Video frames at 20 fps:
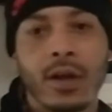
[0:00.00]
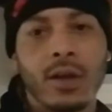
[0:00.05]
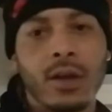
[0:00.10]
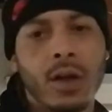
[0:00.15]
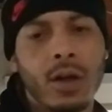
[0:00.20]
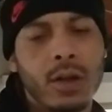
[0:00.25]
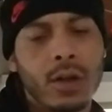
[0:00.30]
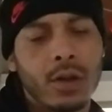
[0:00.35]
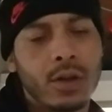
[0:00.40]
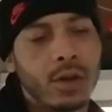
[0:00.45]

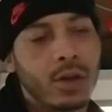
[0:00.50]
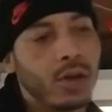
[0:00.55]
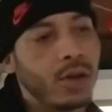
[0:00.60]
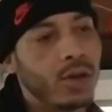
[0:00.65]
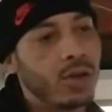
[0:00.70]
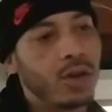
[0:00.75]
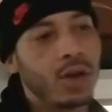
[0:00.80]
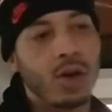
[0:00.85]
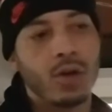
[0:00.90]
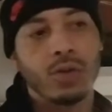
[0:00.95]
Yo, yo, yo, yo,
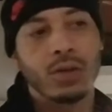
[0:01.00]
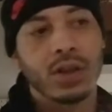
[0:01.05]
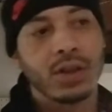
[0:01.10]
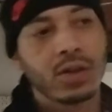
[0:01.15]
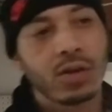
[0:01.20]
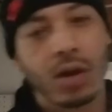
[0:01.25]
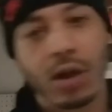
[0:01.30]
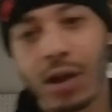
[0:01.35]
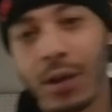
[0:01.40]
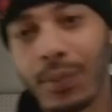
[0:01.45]
yo,
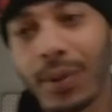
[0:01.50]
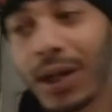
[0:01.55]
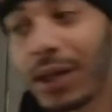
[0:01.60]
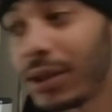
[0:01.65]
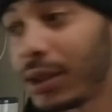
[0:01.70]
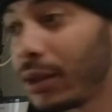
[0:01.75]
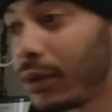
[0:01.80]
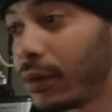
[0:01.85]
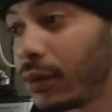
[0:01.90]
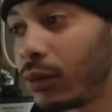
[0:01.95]
let's talk
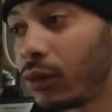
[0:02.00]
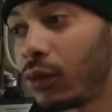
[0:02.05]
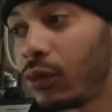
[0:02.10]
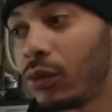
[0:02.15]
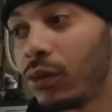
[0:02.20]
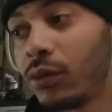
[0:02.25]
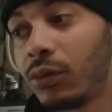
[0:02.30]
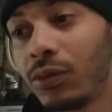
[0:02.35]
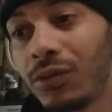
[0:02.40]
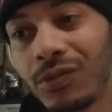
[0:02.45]
about it.
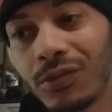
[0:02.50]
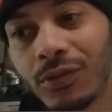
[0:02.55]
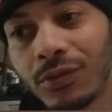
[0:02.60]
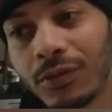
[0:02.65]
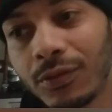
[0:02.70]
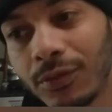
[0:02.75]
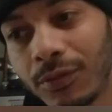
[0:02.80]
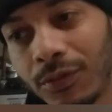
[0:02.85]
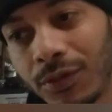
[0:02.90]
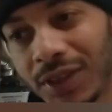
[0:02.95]

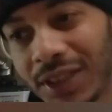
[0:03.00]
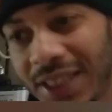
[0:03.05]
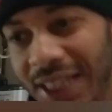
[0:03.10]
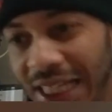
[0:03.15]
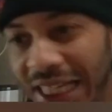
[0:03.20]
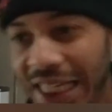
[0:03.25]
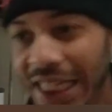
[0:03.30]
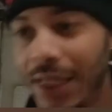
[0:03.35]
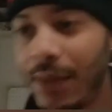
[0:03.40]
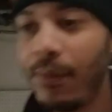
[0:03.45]

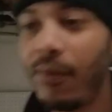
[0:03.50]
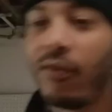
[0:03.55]
Dean